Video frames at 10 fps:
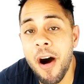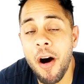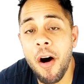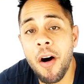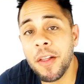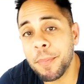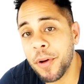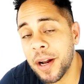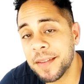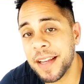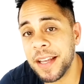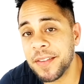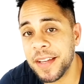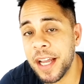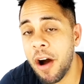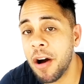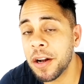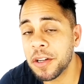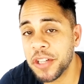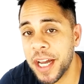All the products that you see on our
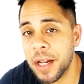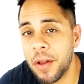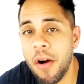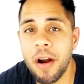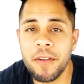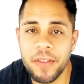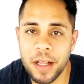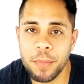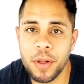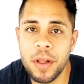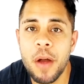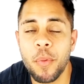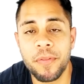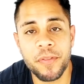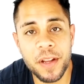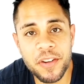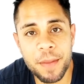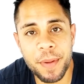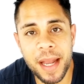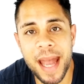channel are available with free
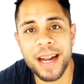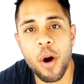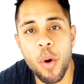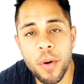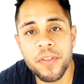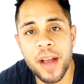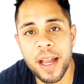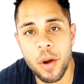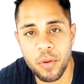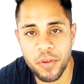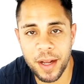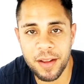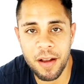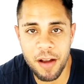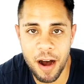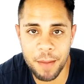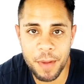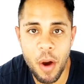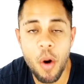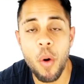shipping at osigodirect.com
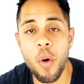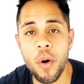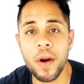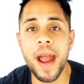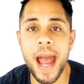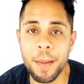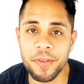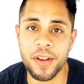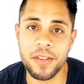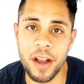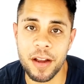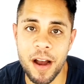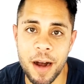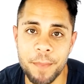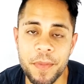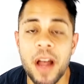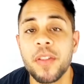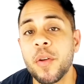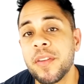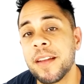or amazon.com.
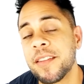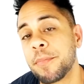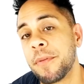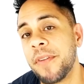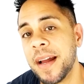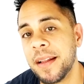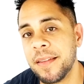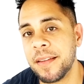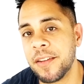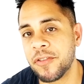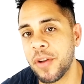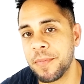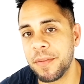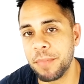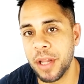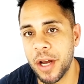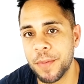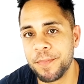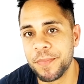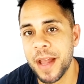Those links are provided in the description below.
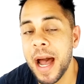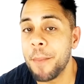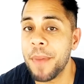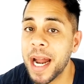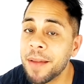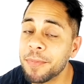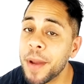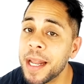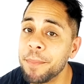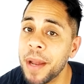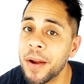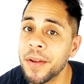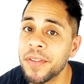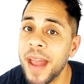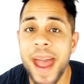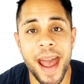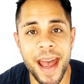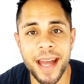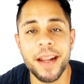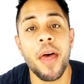My name is Brandon Paris,
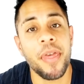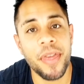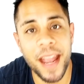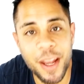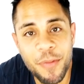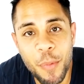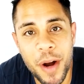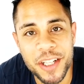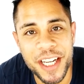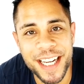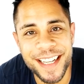and thank you for watching.